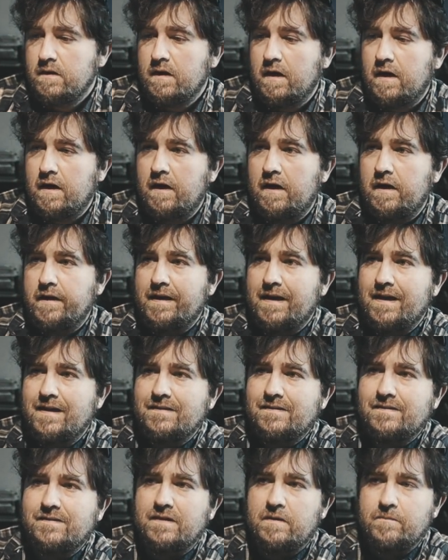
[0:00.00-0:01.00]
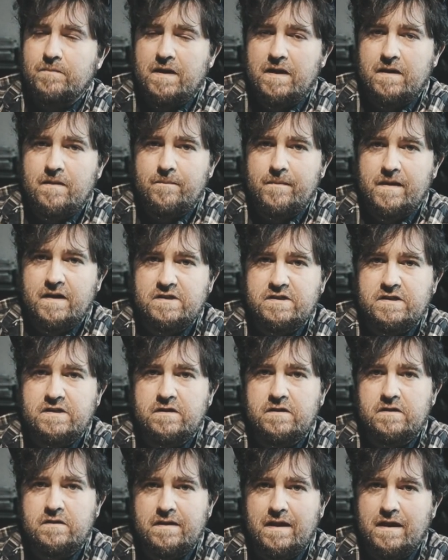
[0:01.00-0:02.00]
It has some kind of mesh
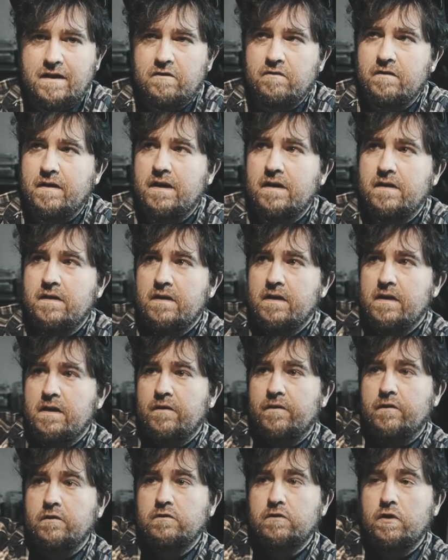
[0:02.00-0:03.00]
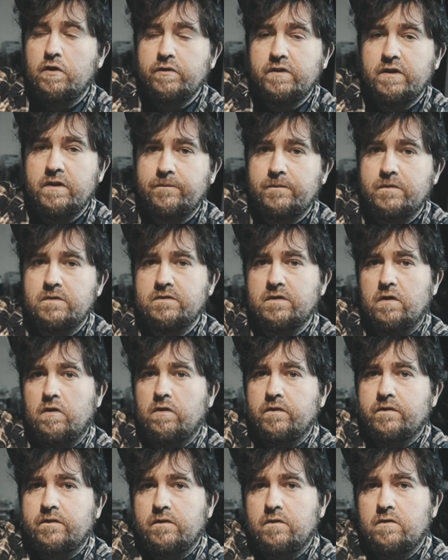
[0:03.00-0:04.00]
here, not great. The load lifters
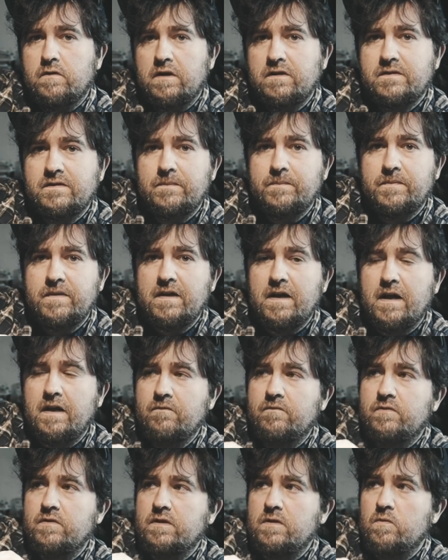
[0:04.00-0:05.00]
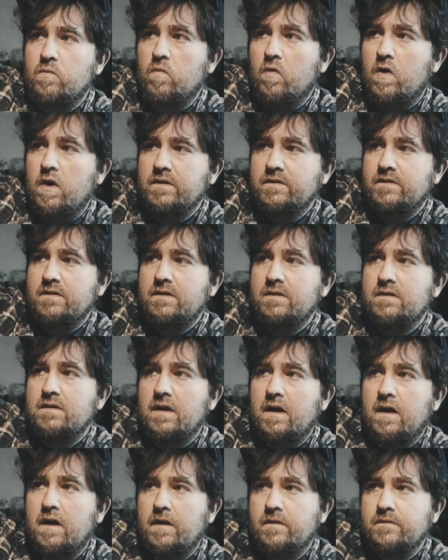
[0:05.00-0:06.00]
also are something I really
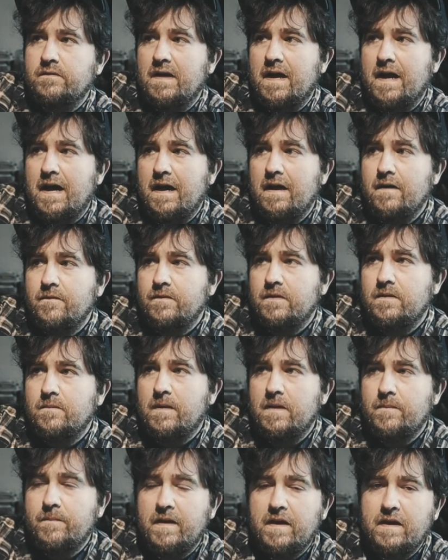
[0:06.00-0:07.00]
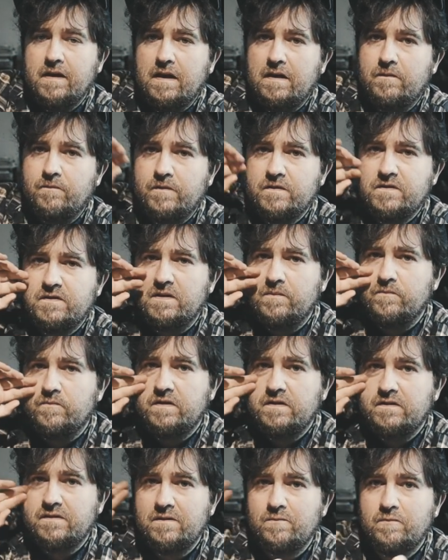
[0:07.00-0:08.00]
wanted to have in my bag, and for some
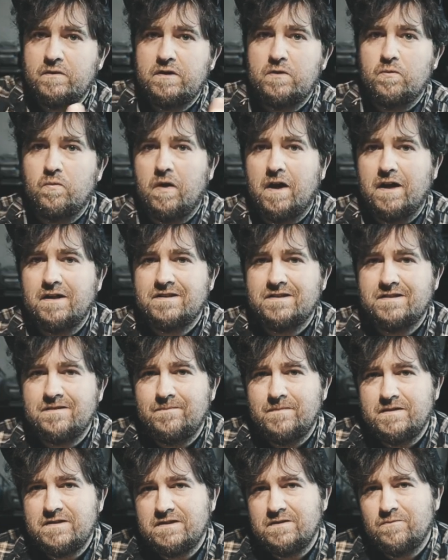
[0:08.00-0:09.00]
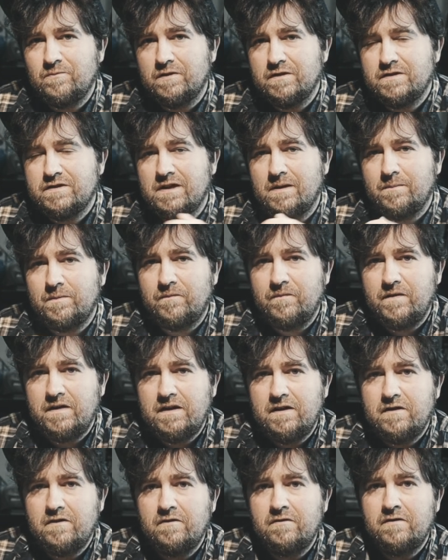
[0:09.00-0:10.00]
reason, when you watch the Mission Workshop's
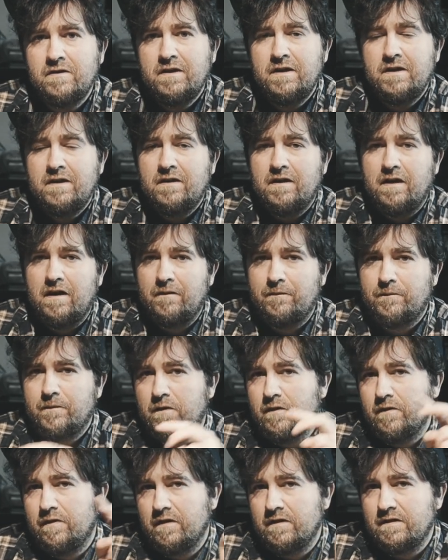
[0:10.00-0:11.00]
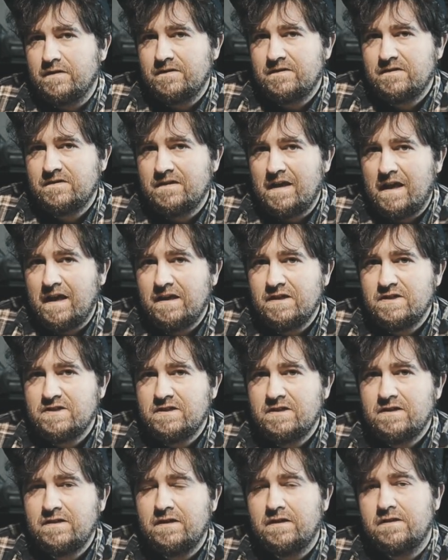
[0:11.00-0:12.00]
video for the
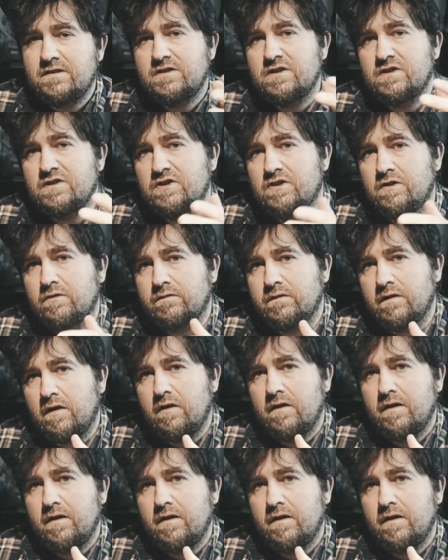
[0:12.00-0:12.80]
Sanction, it just shows,